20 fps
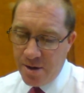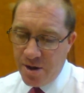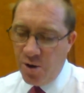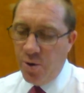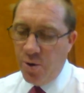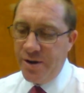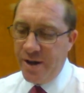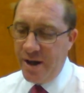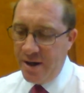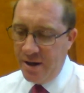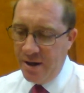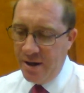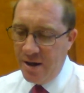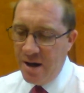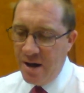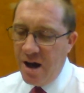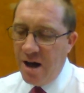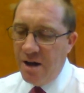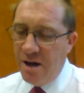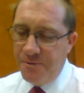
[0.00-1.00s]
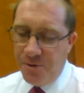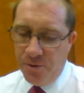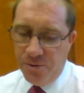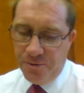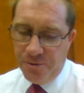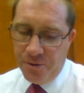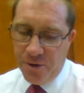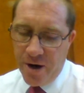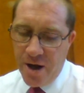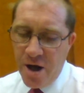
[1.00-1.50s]
Go on then, I'll fall
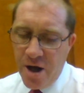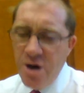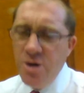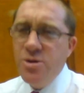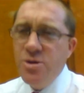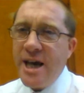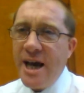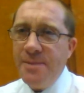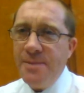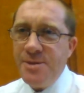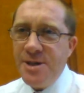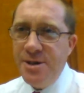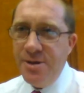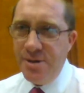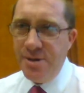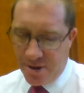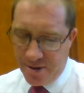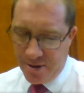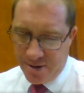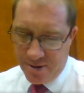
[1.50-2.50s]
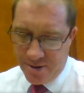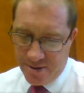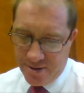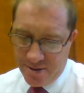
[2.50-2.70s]
for it. Who's Captain Hook?